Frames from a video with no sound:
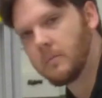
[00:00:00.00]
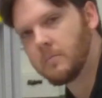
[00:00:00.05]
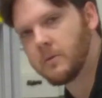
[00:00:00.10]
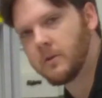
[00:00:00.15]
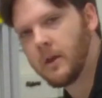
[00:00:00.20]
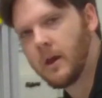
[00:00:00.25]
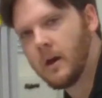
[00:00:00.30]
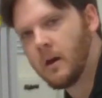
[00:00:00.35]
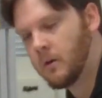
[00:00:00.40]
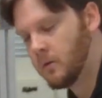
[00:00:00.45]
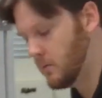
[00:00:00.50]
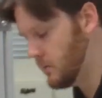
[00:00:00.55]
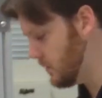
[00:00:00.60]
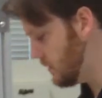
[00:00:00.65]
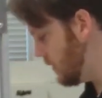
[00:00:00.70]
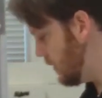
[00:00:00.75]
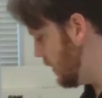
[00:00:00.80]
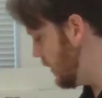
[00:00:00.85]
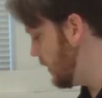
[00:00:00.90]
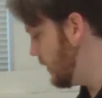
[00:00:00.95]
comes out,
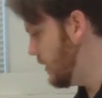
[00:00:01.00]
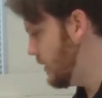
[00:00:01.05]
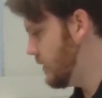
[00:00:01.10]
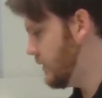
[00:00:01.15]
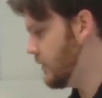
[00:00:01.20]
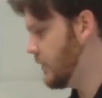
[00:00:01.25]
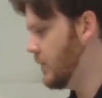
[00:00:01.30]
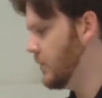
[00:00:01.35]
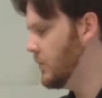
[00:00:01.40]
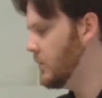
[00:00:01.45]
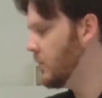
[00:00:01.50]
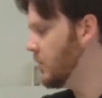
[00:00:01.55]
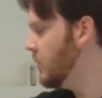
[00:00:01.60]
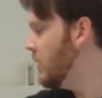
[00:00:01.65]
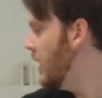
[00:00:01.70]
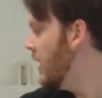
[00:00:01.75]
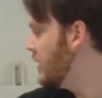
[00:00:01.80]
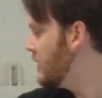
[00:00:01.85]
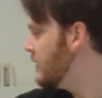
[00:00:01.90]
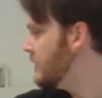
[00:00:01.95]
so will the
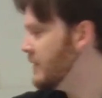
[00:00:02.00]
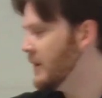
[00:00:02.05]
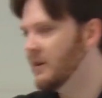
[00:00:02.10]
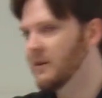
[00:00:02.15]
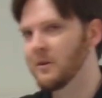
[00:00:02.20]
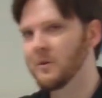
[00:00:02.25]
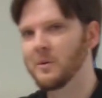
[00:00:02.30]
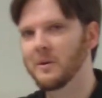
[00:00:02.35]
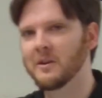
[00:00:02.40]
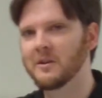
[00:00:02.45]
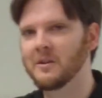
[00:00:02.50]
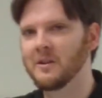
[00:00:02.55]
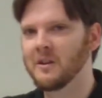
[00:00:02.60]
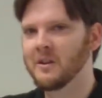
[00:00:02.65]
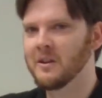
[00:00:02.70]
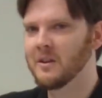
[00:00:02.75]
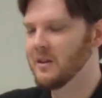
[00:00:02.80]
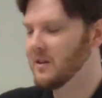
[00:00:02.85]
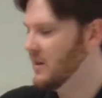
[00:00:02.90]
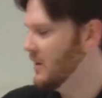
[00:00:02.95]
water very
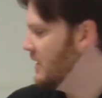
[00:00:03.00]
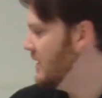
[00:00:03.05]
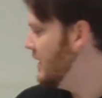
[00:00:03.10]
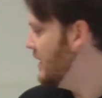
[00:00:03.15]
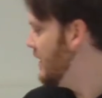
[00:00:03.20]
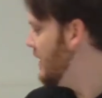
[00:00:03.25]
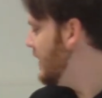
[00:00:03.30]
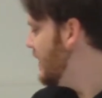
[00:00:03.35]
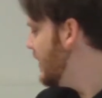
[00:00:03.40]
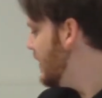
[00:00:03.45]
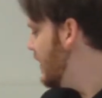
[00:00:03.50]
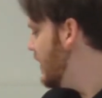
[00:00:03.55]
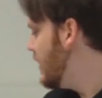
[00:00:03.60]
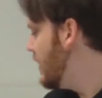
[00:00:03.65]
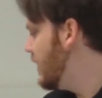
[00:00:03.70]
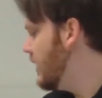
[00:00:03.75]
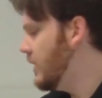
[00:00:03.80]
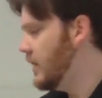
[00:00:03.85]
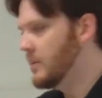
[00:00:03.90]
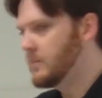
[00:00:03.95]
quickly.
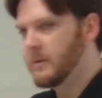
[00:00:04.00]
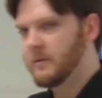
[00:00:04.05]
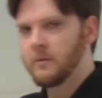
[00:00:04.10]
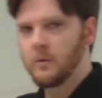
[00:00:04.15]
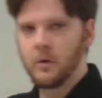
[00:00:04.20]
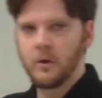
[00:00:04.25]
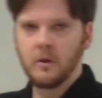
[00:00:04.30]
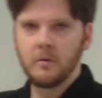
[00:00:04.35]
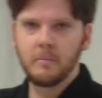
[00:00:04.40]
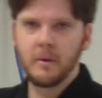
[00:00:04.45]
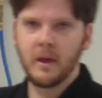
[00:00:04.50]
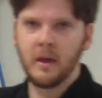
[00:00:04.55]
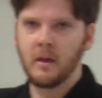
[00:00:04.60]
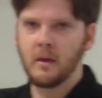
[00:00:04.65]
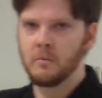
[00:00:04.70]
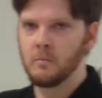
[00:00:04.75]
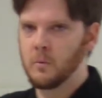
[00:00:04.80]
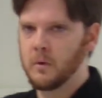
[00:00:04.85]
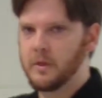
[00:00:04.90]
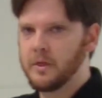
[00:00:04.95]
Before you
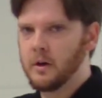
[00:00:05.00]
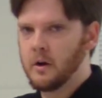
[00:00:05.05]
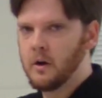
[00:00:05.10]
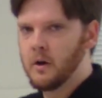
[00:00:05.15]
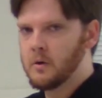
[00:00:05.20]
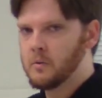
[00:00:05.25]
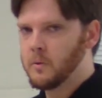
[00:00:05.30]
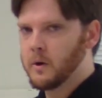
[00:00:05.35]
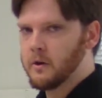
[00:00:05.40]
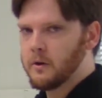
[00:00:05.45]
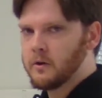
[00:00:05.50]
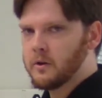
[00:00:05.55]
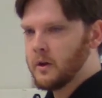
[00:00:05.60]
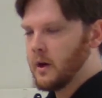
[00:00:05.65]
begin with the hardware